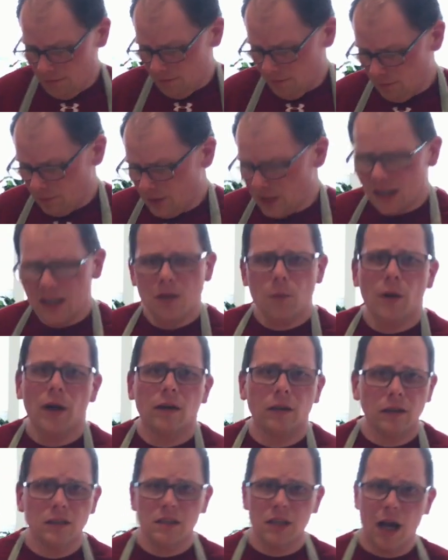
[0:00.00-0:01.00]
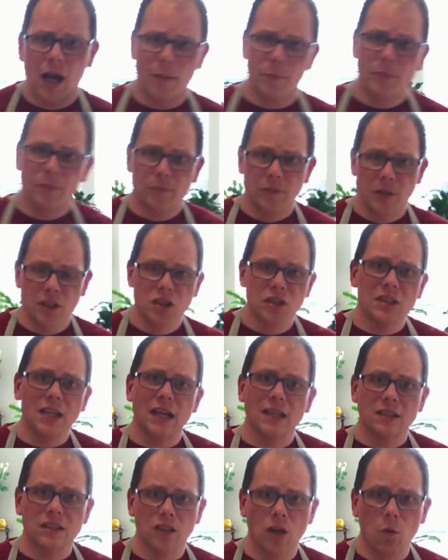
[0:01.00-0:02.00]
But anywhere on top. It just
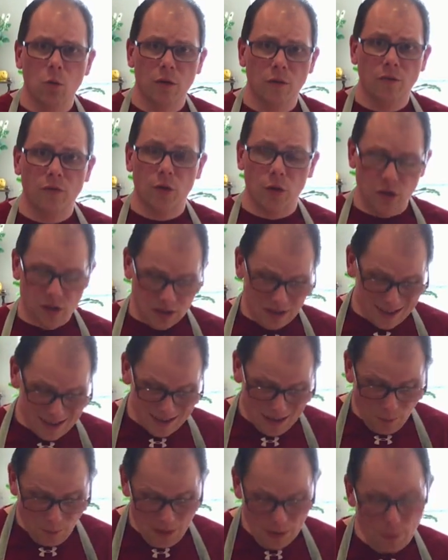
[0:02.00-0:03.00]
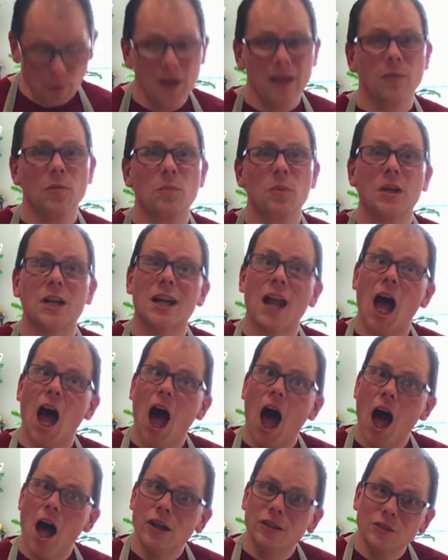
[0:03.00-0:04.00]
has to go on first. Some people even put it
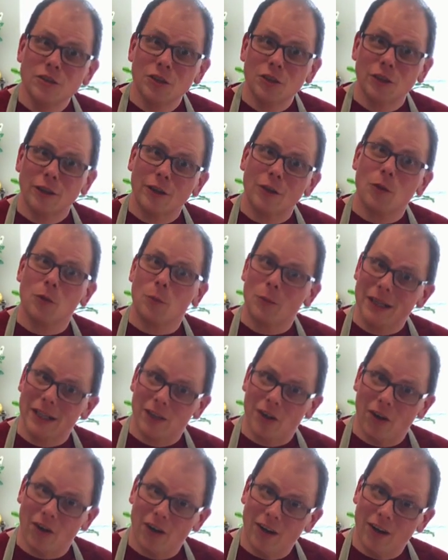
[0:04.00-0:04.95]
under the wiener.